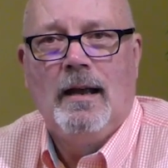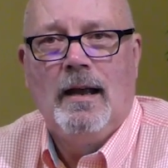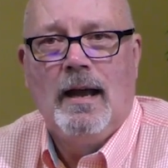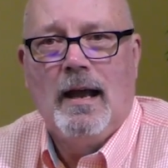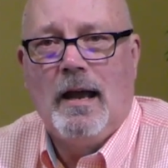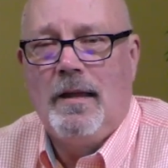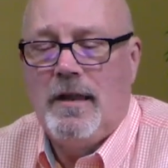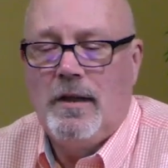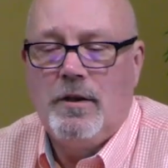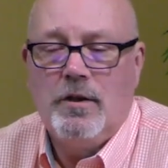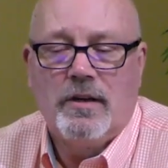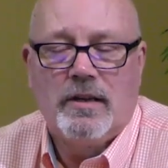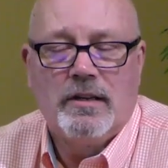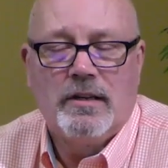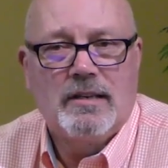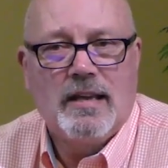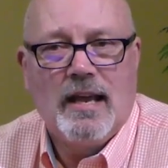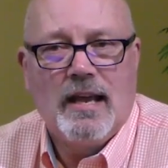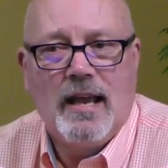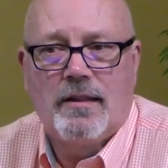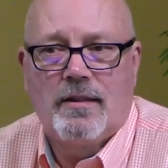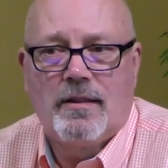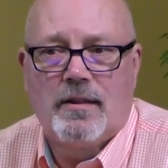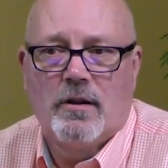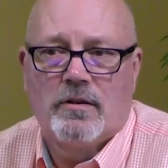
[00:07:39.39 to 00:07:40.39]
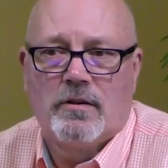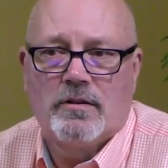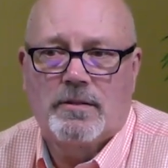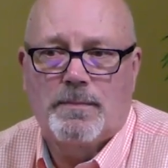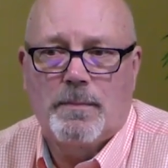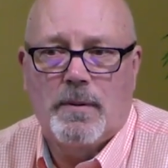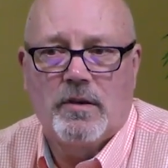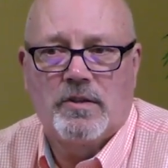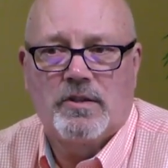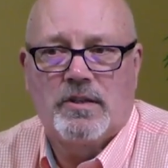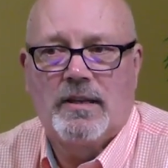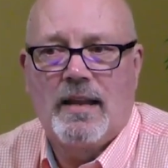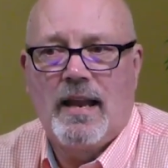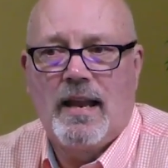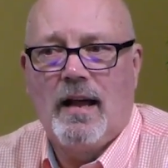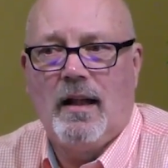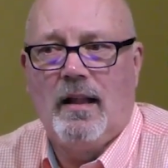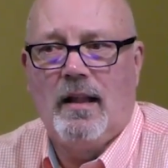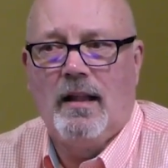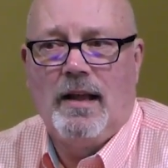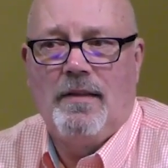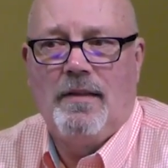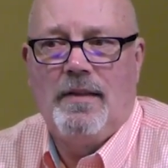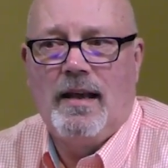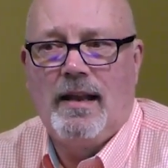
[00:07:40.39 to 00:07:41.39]
And then you can take those
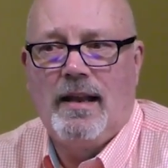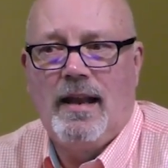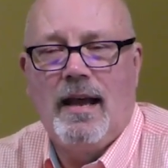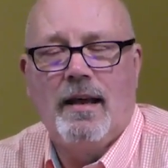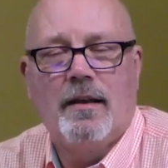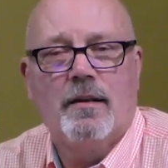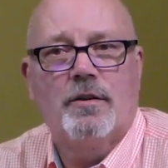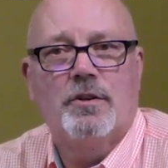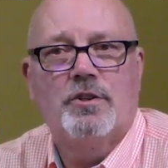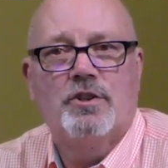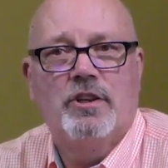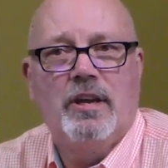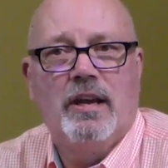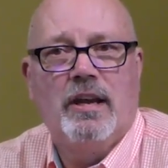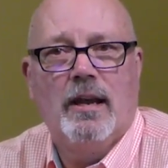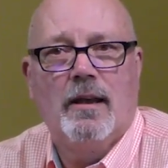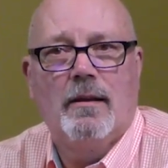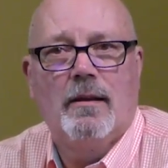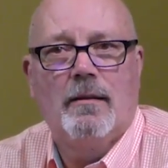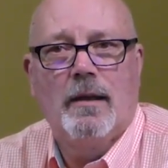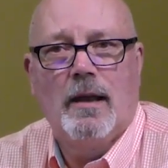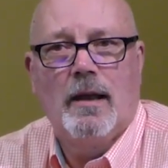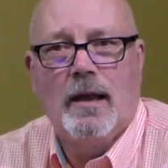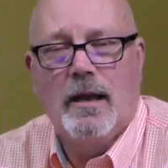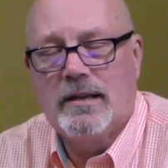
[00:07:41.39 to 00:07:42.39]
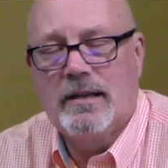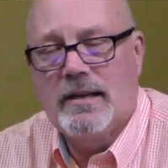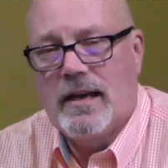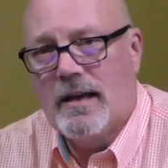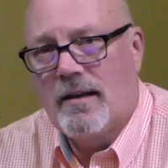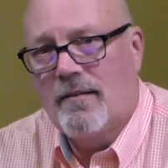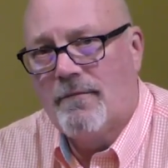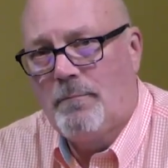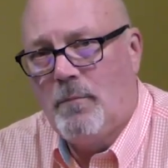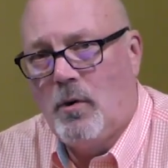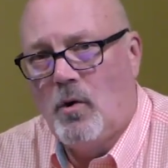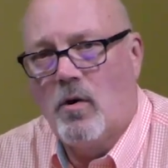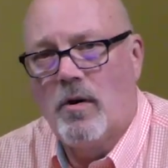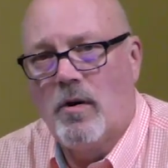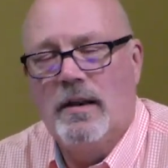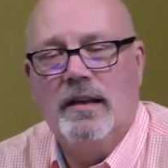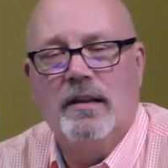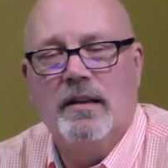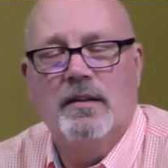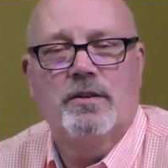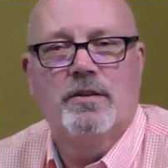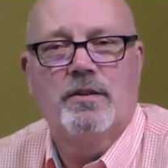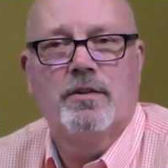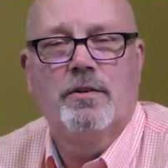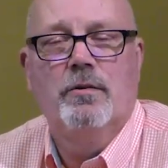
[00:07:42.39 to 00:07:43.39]
personnel and that energy and, and kind of pour it
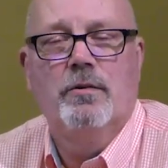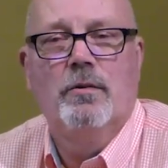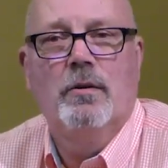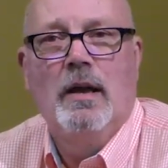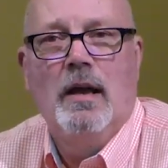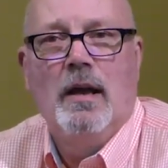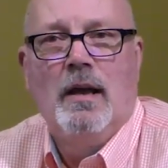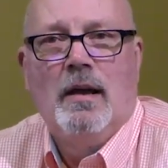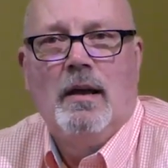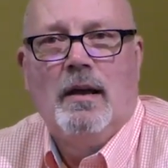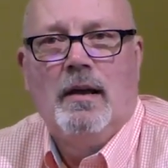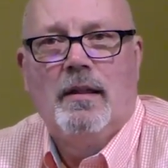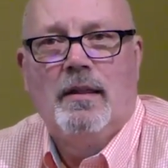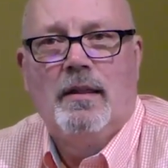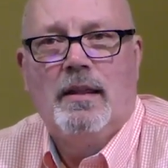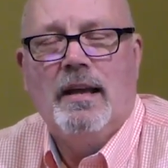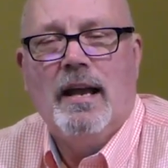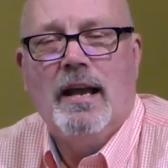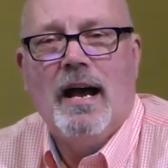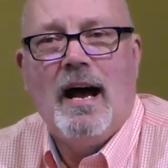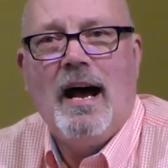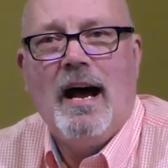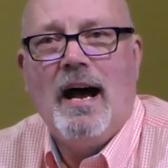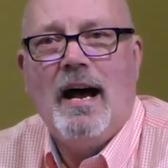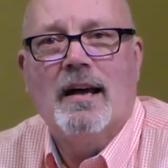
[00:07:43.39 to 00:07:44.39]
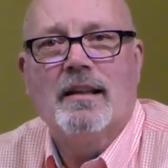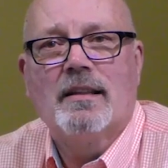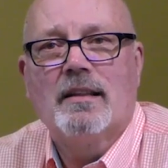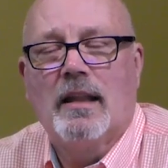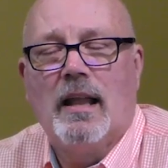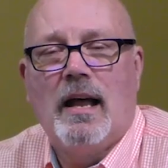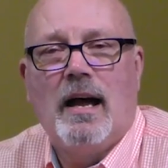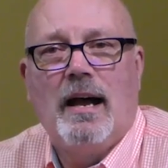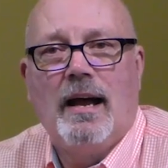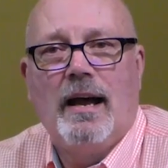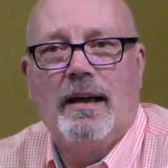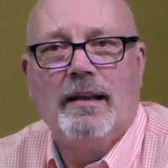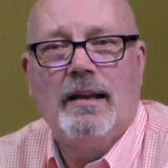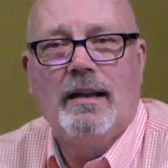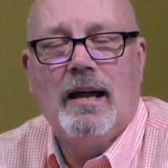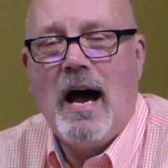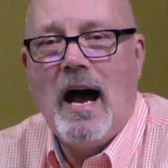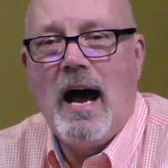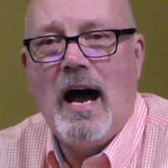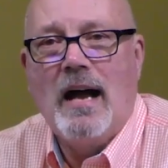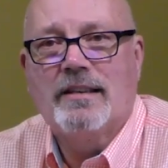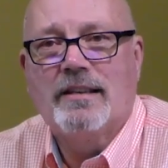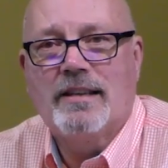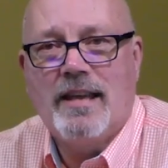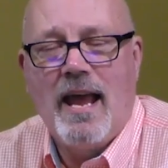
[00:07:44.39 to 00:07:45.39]
into the online,
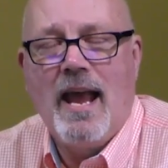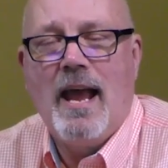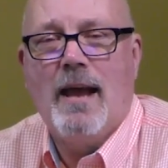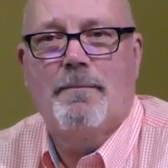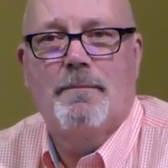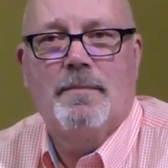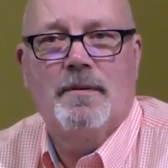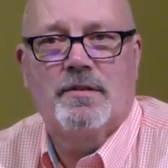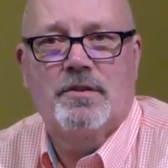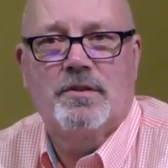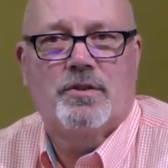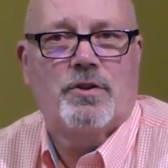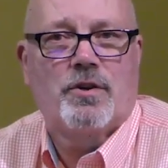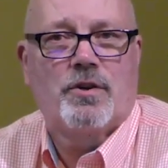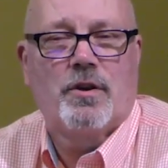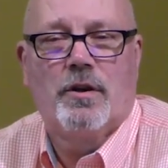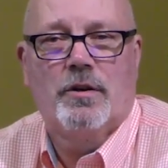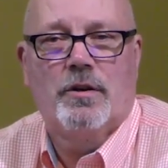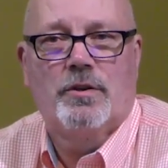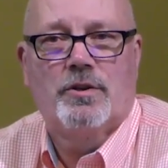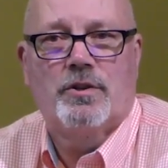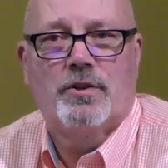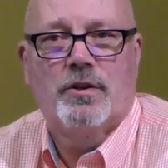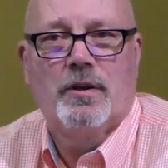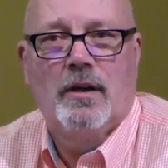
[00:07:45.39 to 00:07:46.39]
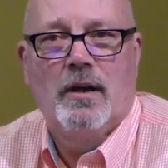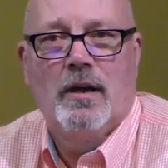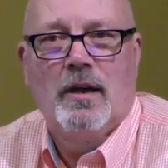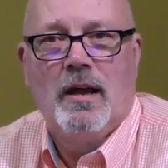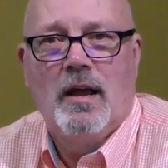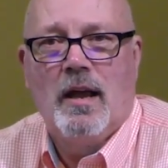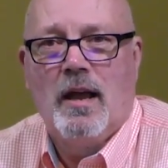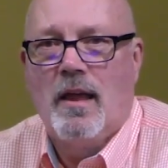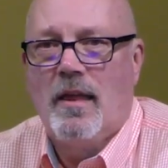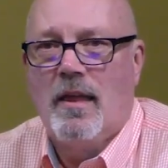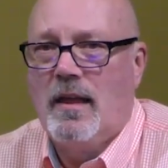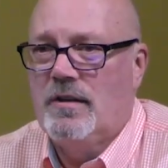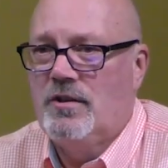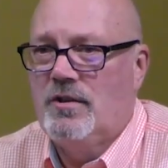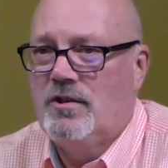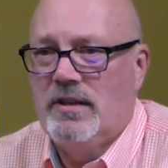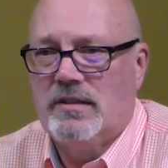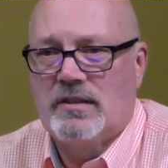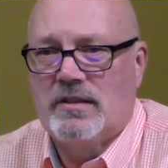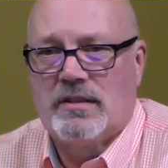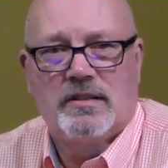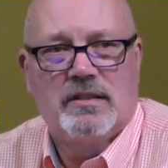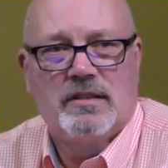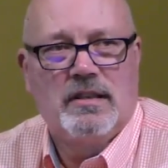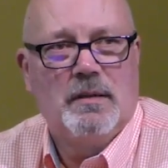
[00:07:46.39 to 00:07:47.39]
on campus church that
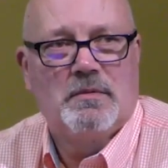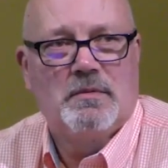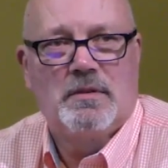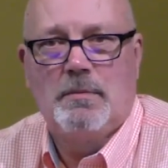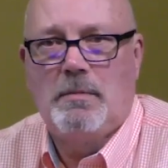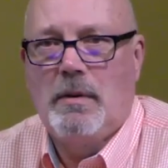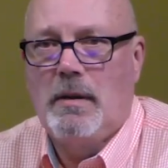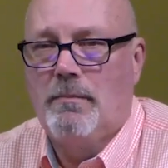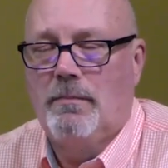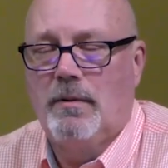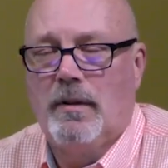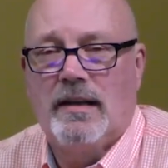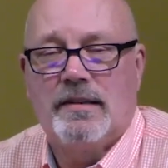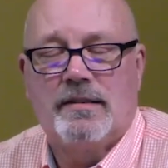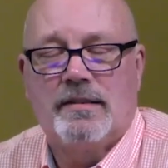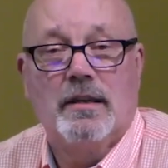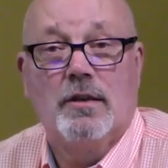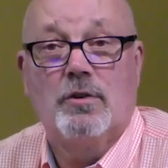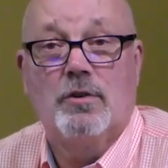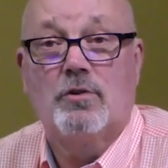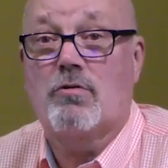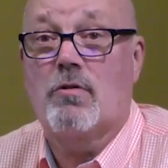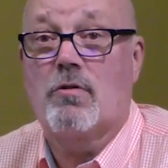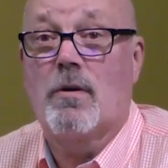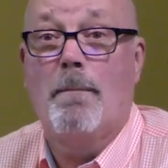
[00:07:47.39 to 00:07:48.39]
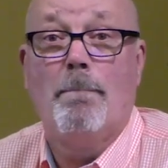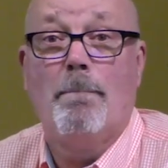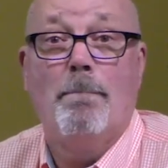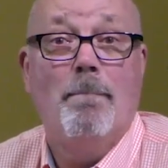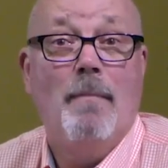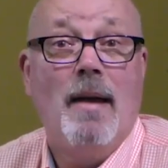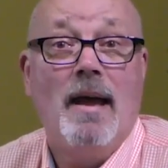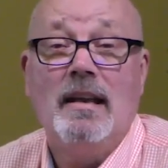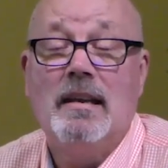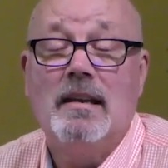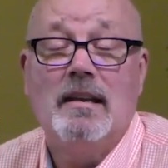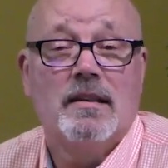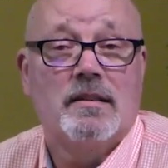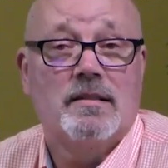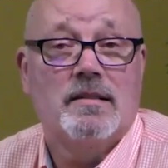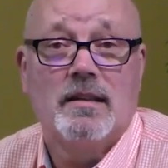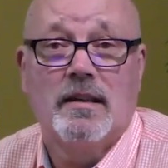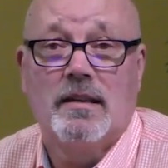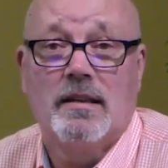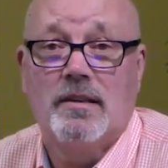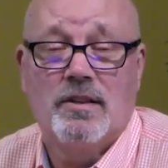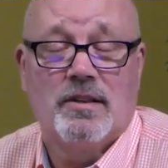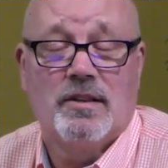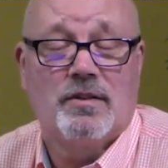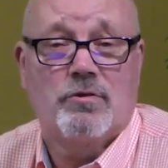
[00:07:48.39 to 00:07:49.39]
Jesus seems to be blessing
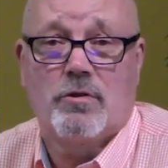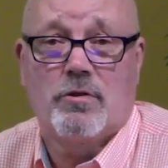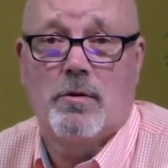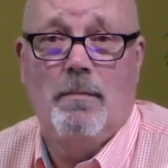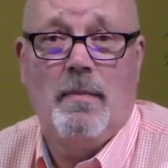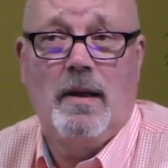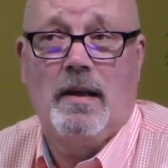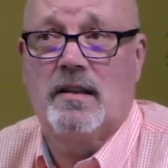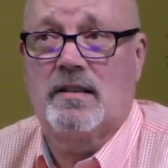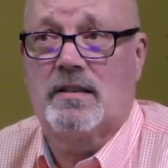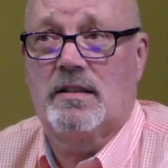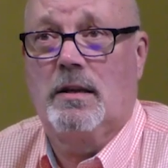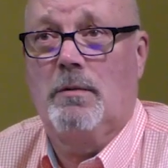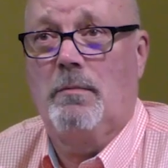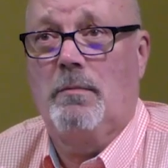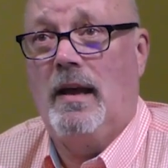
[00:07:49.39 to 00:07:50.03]
tremendously, just tremendously.